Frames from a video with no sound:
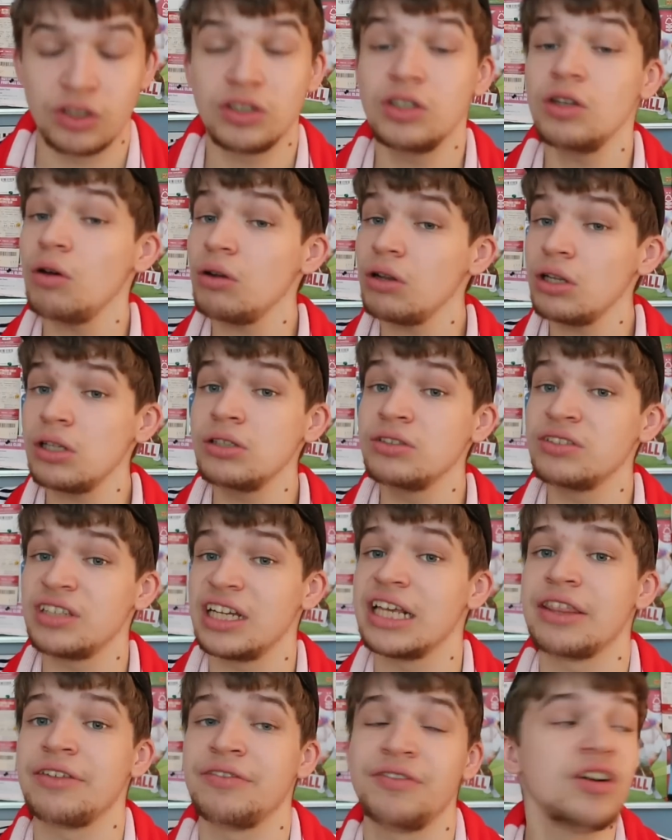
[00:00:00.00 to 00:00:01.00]
to not lose
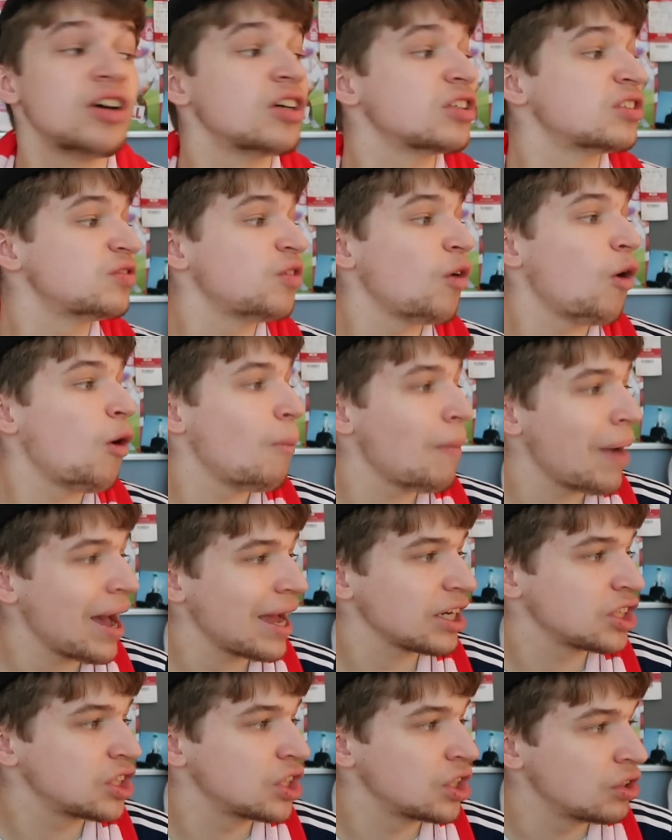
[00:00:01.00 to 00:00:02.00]
any of the first 4
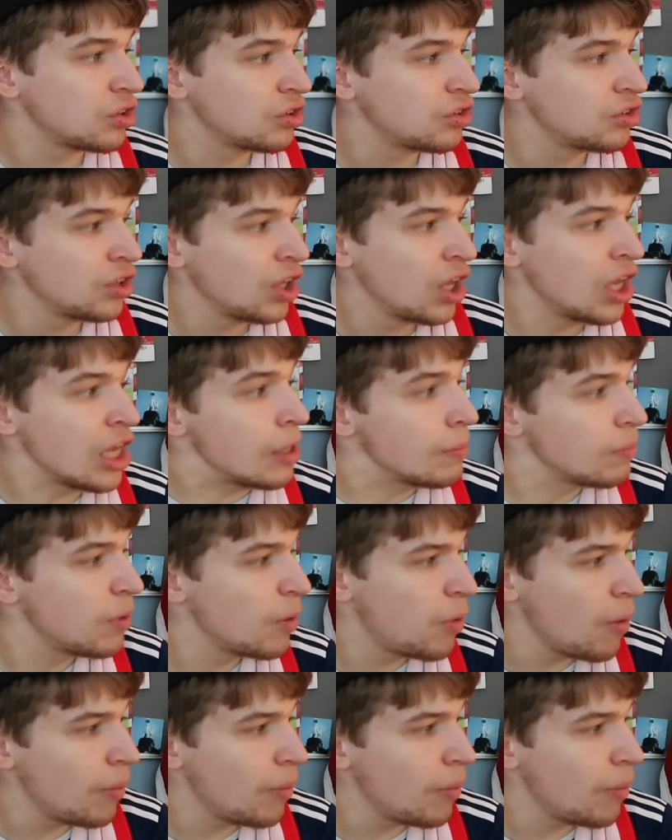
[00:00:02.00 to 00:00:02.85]
matches, but